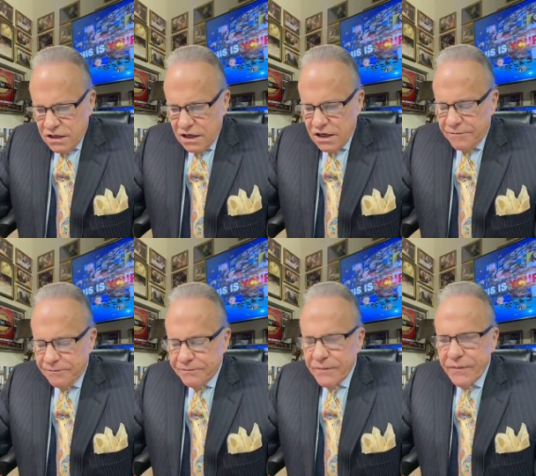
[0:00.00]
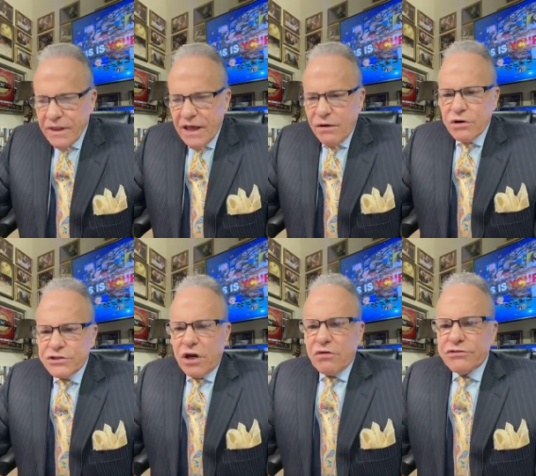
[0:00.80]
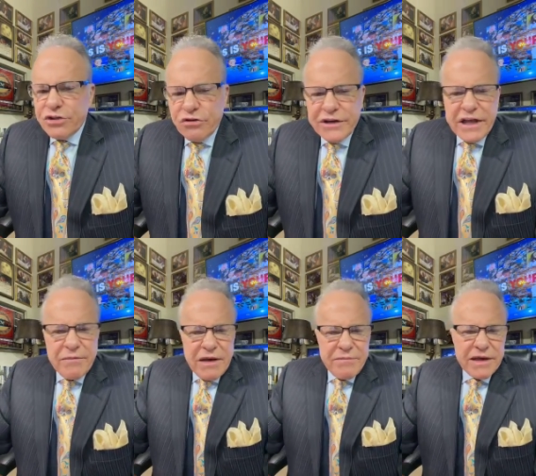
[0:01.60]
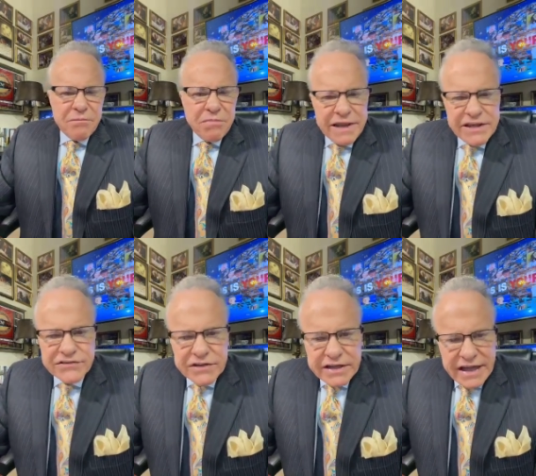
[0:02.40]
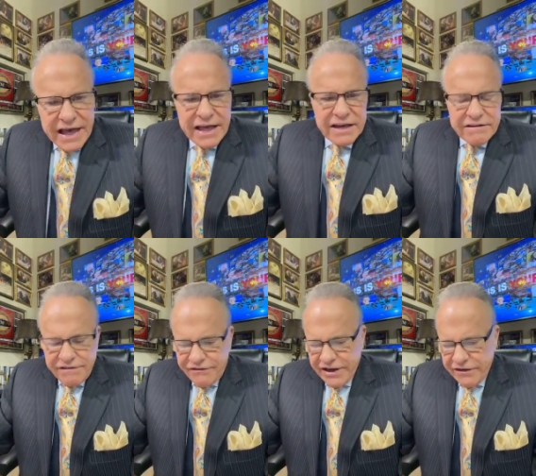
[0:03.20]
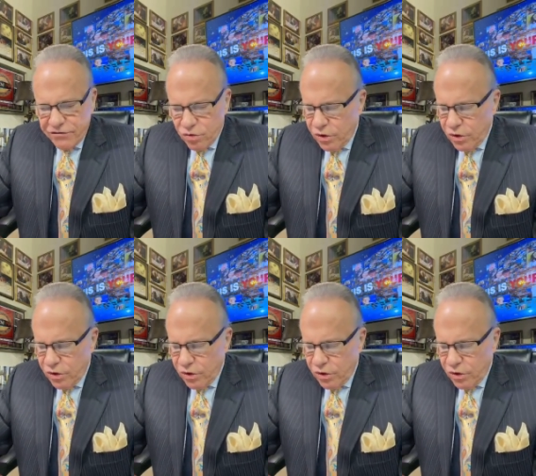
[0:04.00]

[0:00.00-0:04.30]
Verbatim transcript: Uh, I want to talk to you today about being blessed and highly favored.